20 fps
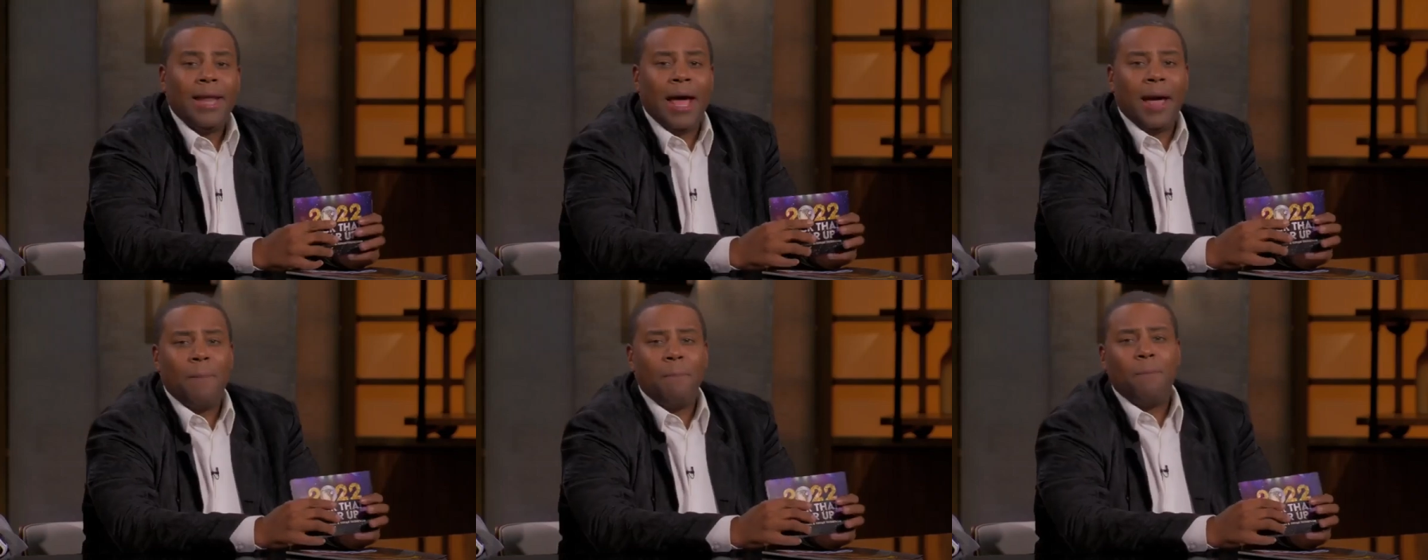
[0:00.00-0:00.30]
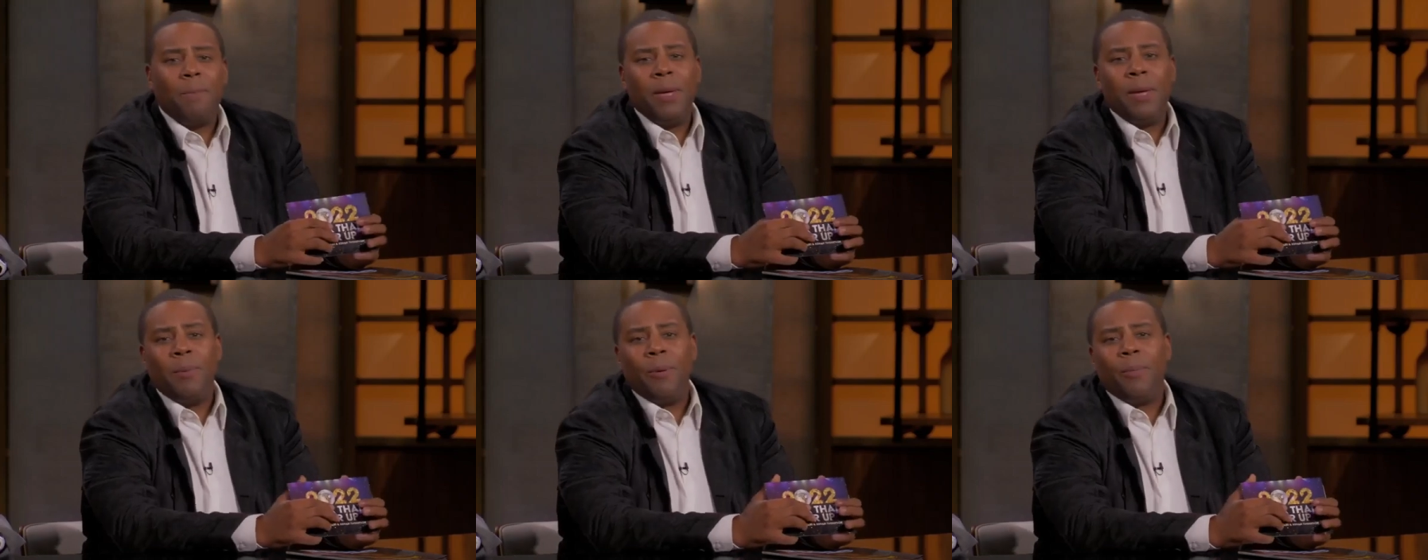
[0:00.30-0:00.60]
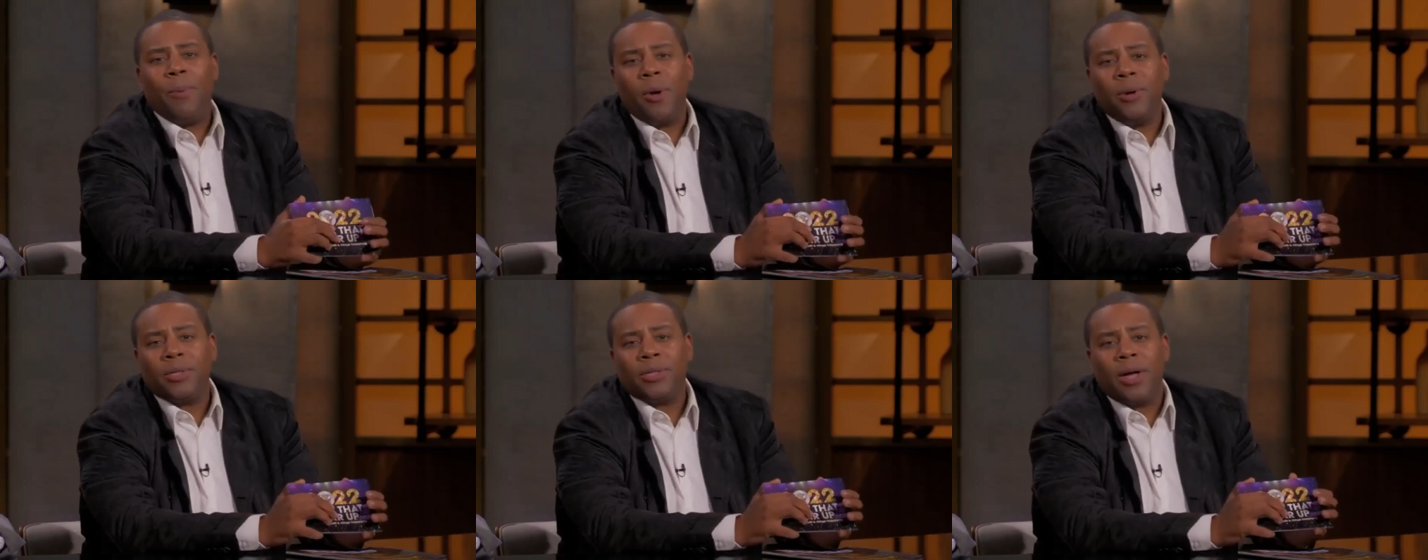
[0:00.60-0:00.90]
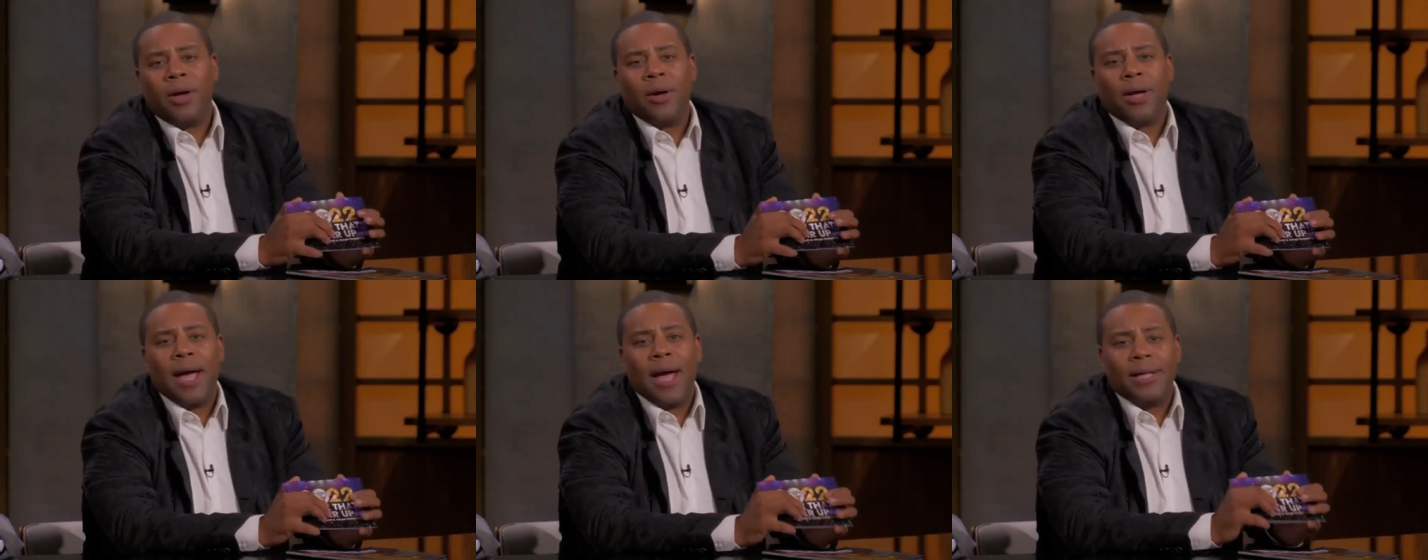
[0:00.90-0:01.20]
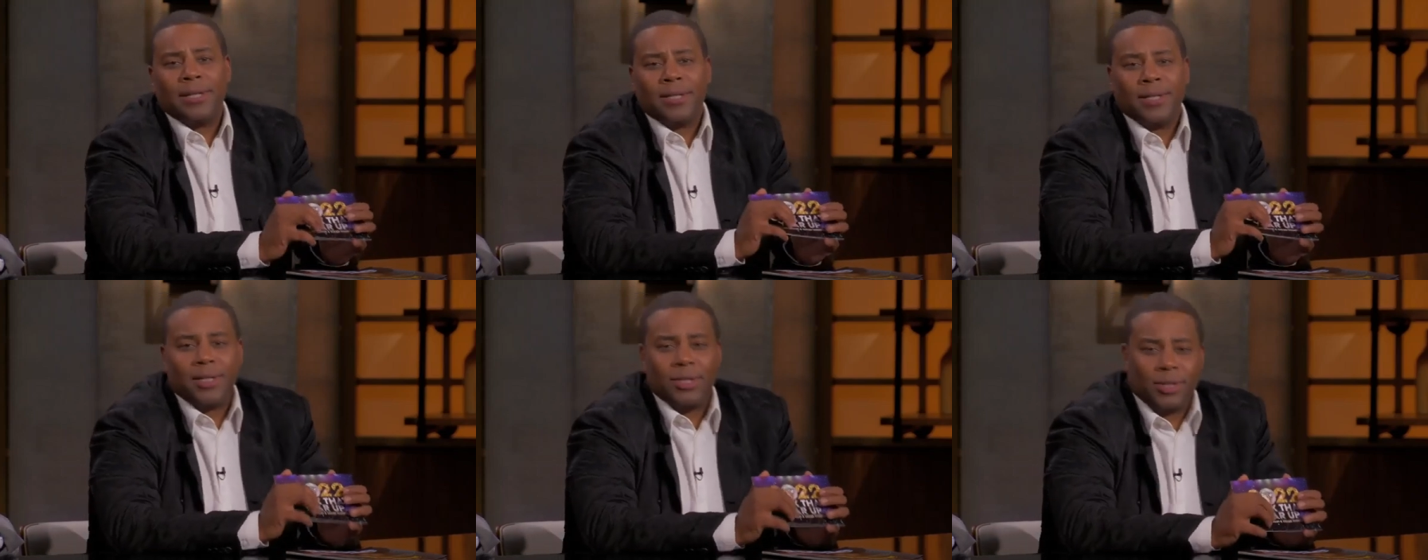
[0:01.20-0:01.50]
Now, people post all
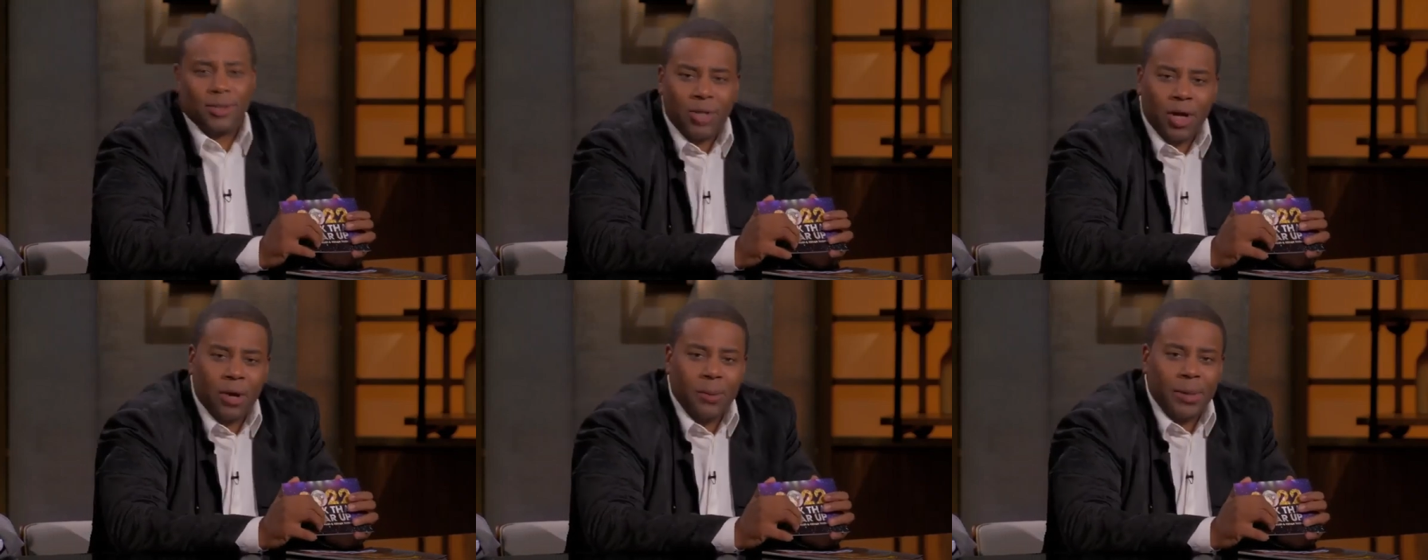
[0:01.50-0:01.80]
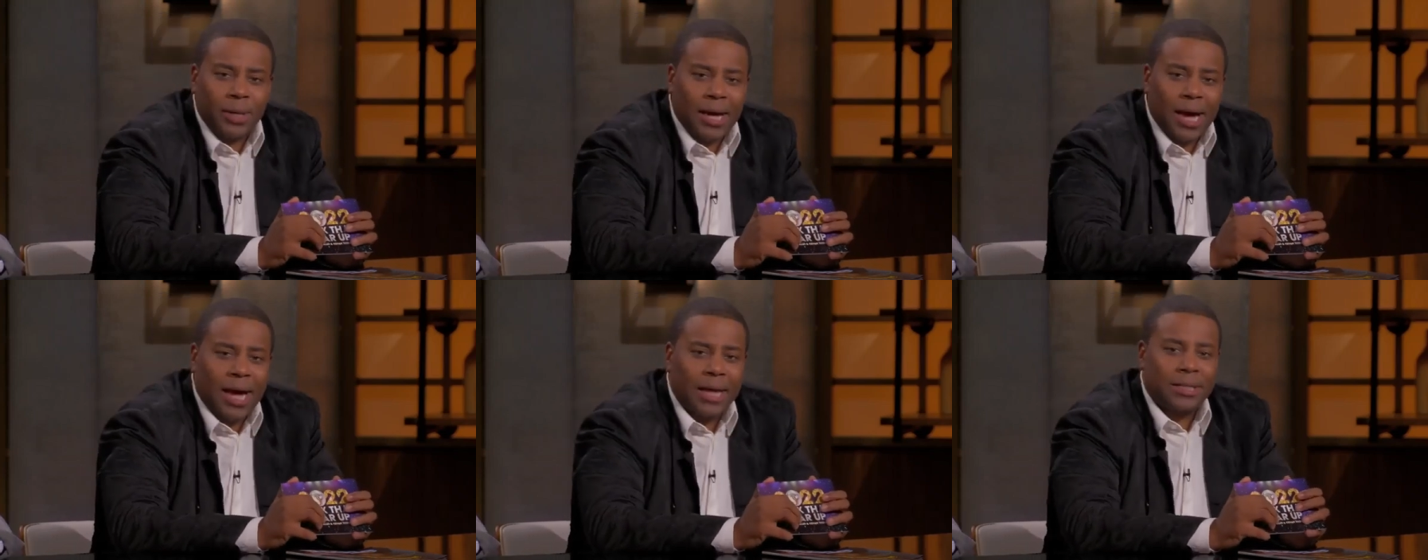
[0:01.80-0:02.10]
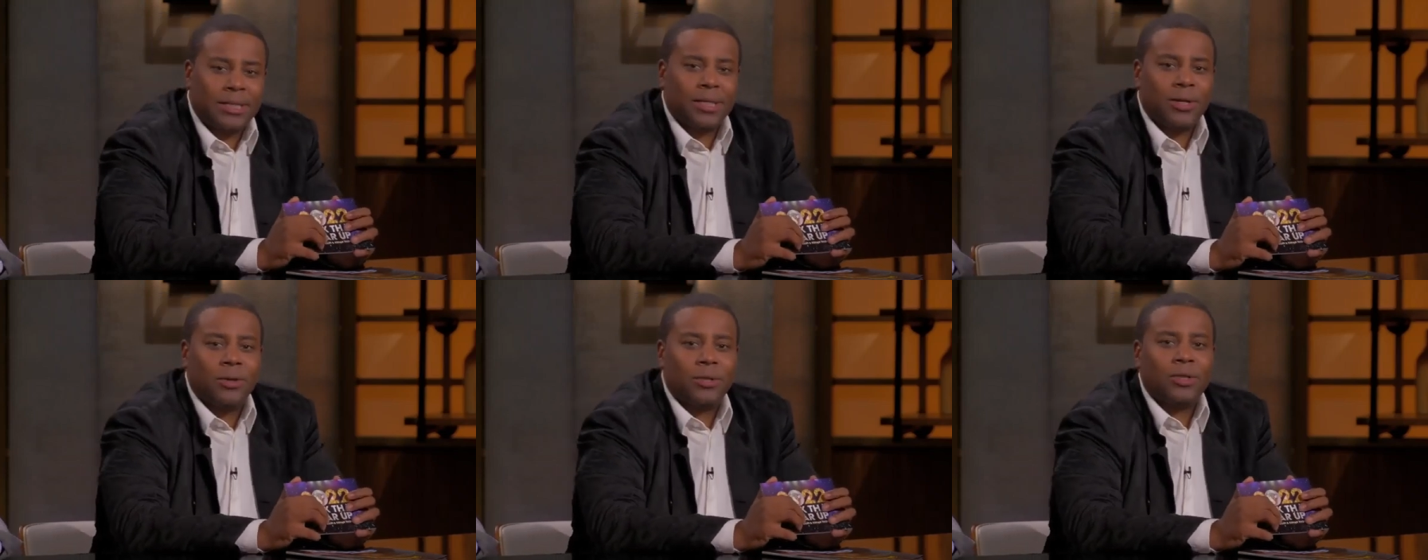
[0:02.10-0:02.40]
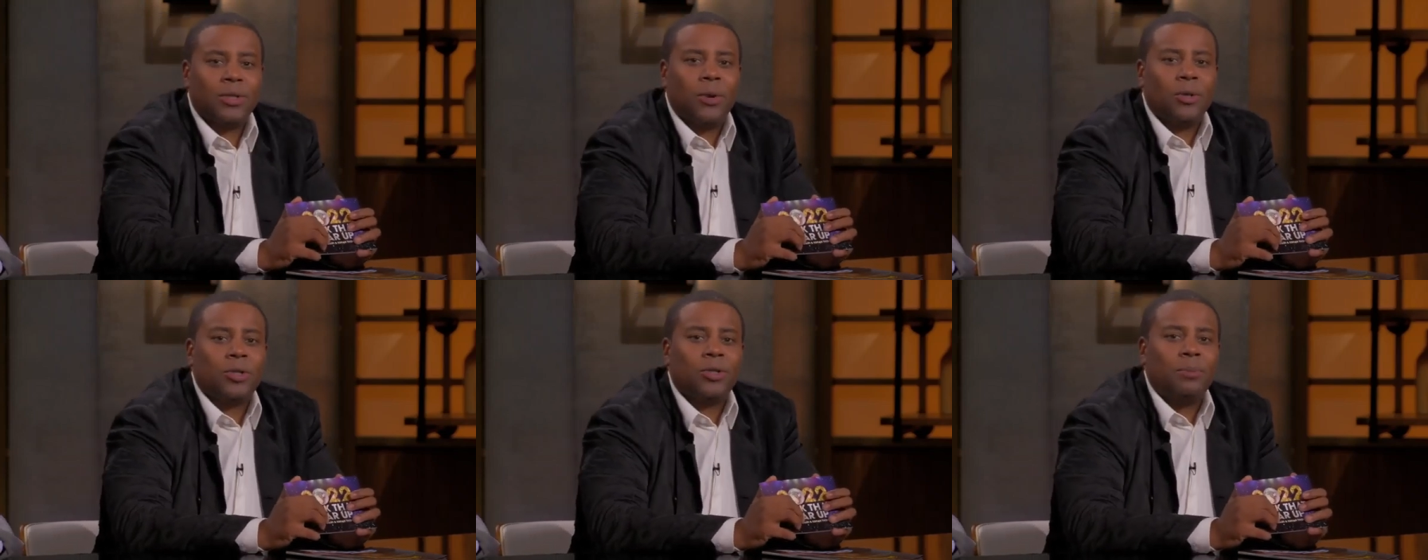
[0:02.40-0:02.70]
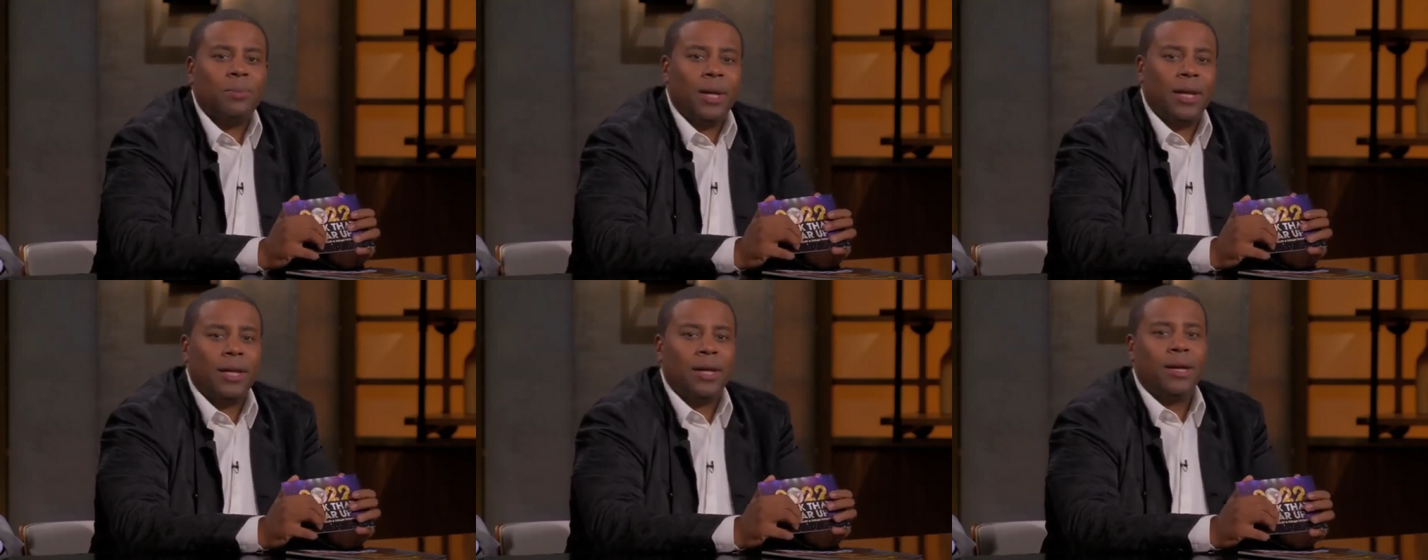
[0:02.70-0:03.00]
kinds of disturbing content on
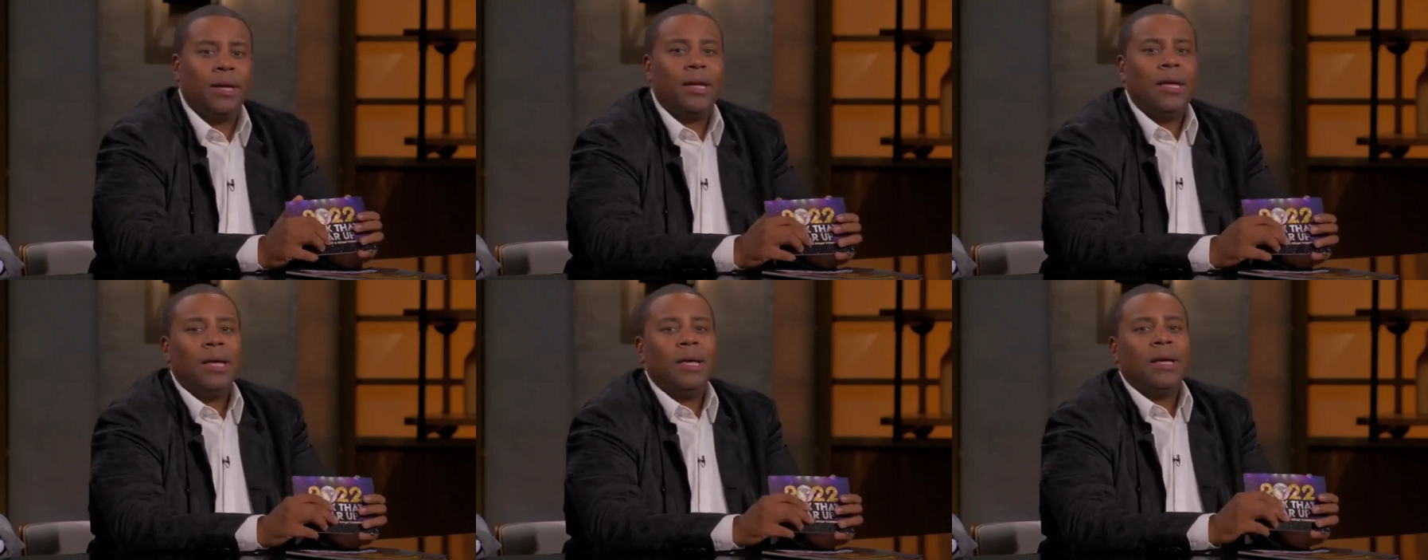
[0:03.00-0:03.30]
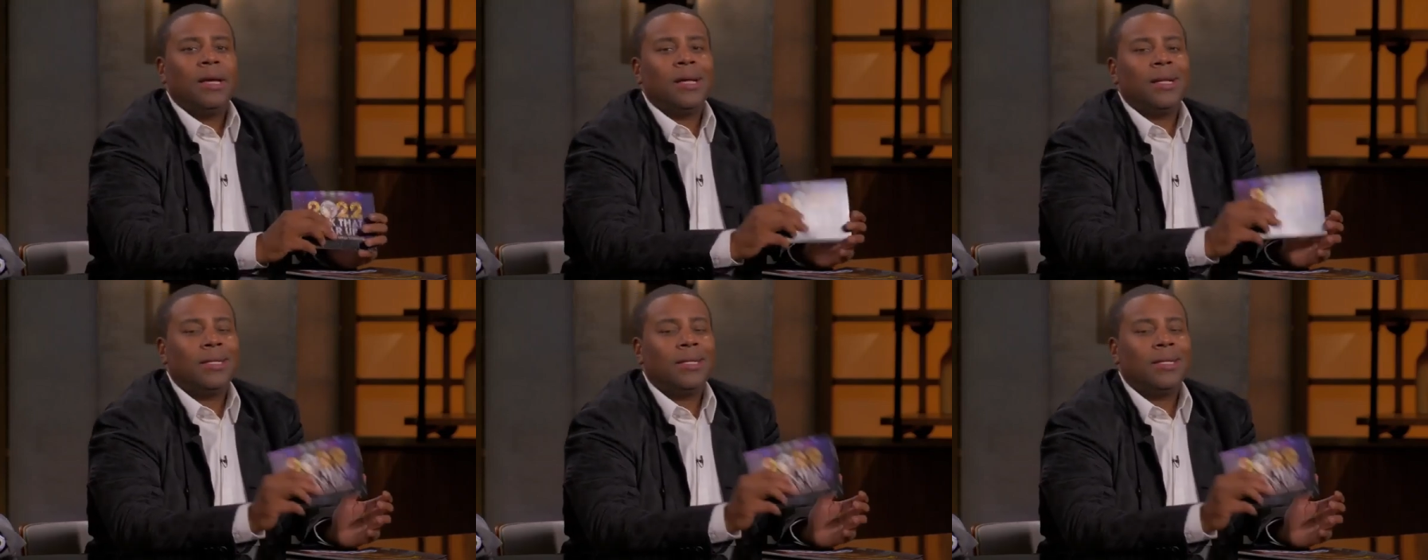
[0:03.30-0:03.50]
social media.